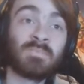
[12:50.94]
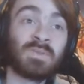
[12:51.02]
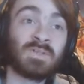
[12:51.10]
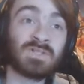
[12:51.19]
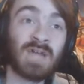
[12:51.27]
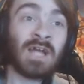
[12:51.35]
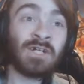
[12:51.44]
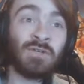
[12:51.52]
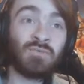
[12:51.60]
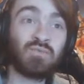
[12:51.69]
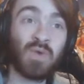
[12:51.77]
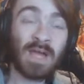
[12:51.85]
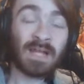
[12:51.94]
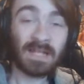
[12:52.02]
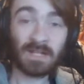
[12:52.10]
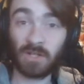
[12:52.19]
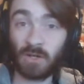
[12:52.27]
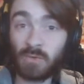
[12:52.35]
It's actually really
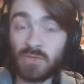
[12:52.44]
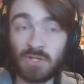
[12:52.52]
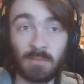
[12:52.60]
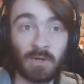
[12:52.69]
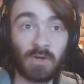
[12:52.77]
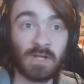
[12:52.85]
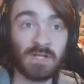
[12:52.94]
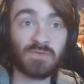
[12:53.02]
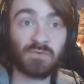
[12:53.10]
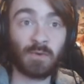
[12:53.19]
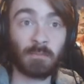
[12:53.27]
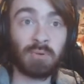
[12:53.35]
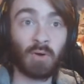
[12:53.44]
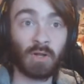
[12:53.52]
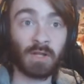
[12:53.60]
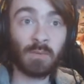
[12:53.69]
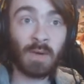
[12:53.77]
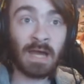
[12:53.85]
close, to be honest, for a
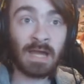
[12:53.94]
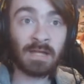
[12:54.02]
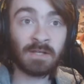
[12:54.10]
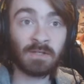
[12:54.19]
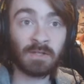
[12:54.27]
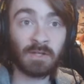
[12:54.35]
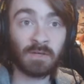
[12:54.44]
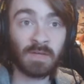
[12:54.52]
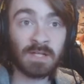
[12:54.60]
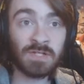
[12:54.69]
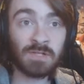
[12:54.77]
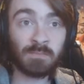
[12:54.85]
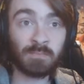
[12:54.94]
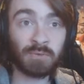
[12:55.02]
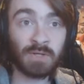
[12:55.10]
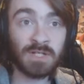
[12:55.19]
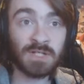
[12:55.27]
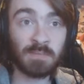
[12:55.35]
Poliwag. You know, that's a
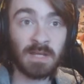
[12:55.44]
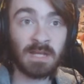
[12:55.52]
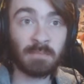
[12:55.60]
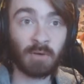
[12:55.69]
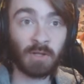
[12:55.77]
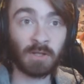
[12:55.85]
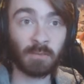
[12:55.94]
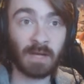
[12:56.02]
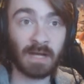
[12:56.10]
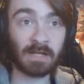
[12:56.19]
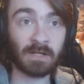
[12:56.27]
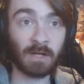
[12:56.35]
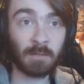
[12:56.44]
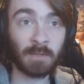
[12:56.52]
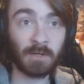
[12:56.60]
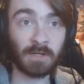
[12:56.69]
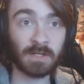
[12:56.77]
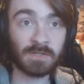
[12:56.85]
pretty speedy Poliwag, I'll be
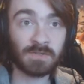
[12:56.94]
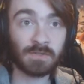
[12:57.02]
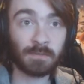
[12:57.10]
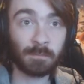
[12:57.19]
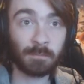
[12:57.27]
honest.